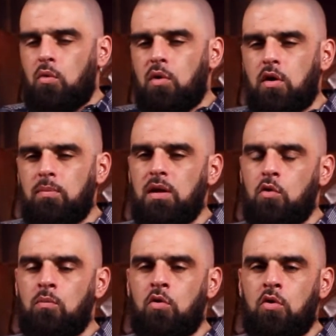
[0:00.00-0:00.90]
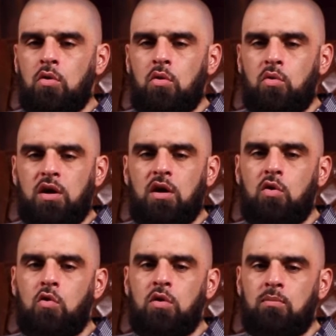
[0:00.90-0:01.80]
It could be a little more, we can
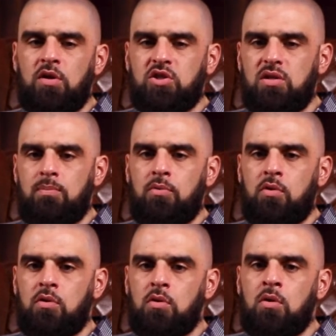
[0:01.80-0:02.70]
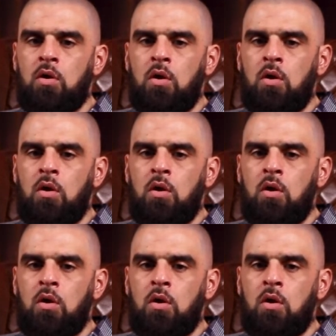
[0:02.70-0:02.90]
go in much deeper